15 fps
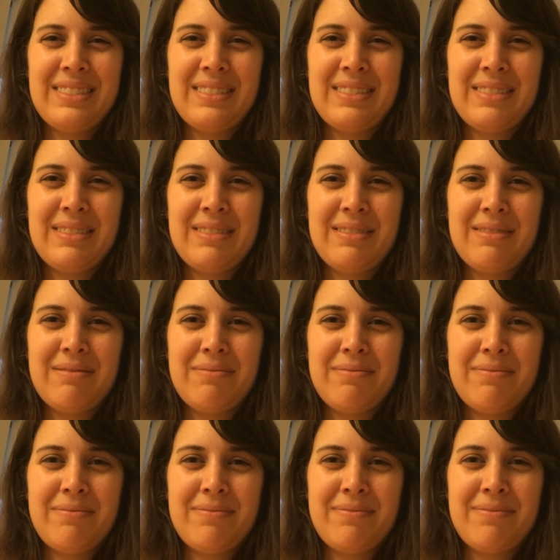
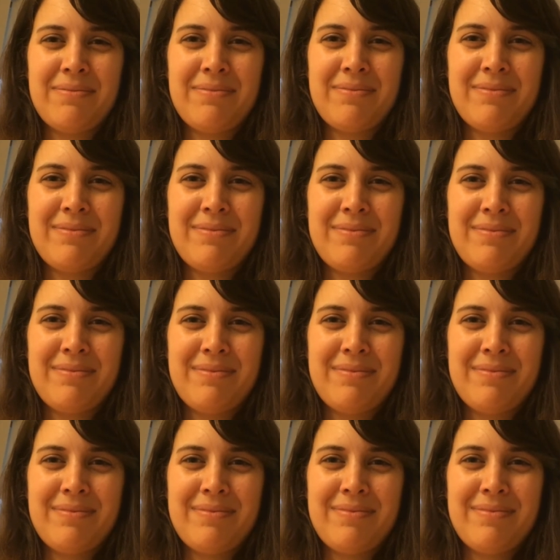
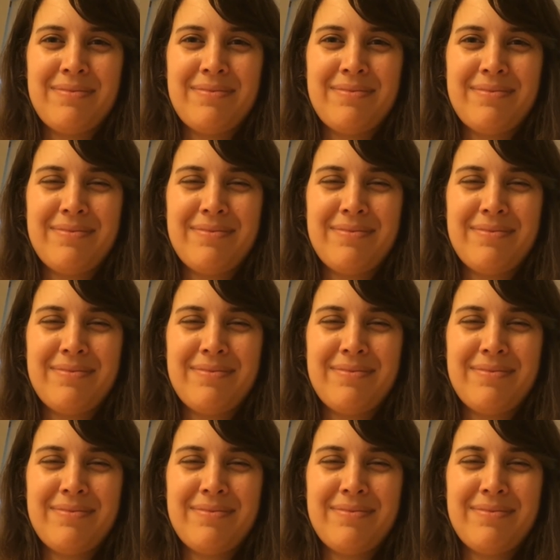This person isn't speaking.